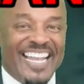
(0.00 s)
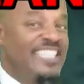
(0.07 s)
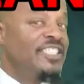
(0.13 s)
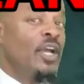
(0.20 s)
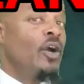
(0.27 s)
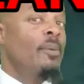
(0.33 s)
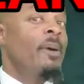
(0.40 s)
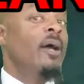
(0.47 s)
Let's
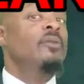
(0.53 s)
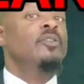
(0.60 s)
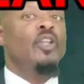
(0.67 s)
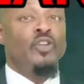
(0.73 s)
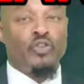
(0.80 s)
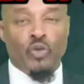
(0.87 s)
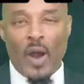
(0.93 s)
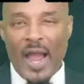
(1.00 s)
talk about
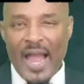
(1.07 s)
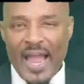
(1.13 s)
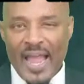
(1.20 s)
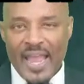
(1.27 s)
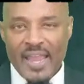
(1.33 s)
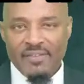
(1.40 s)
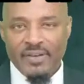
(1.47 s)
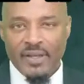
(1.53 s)
the
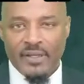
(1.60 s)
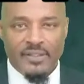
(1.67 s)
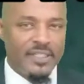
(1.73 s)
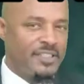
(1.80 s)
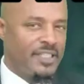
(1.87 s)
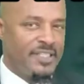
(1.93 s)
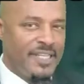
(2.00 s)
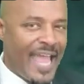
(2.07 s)
drive, the
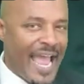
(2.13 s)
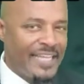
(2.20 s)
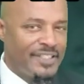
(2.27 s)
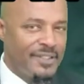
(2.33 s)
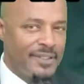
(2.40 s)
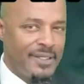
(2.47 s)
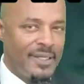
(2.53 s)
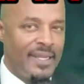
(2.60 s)

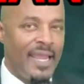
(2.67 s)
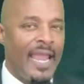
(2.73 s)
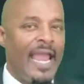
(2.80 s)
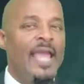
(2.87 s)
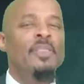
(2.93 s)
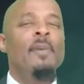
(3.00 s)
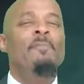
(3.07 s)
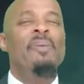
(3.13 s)
tenacity,
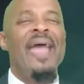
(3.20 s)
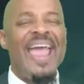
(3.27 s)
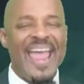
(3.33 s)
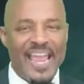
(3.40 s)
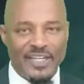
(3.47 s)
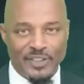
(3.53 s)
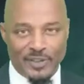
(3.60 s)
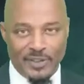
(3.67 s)
and the
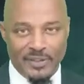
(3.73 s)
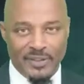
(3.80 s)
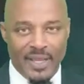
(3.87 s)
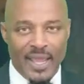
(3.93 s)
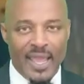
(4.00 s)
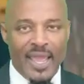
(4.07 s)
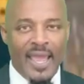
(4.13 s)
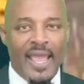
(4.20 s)
passion
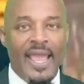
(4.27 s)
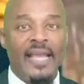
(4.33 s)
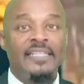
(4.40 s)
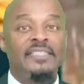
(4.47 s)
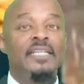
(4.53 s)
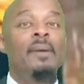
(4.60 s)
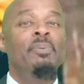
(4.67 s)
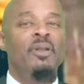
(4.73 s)

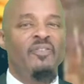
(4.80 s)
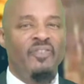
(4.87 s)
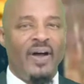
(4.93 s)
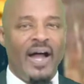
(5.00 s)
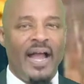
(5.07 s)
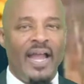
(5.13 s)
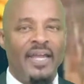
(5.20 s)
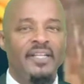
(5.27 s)

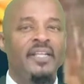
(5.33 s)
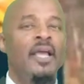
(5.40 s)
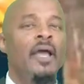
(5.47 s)
exemplified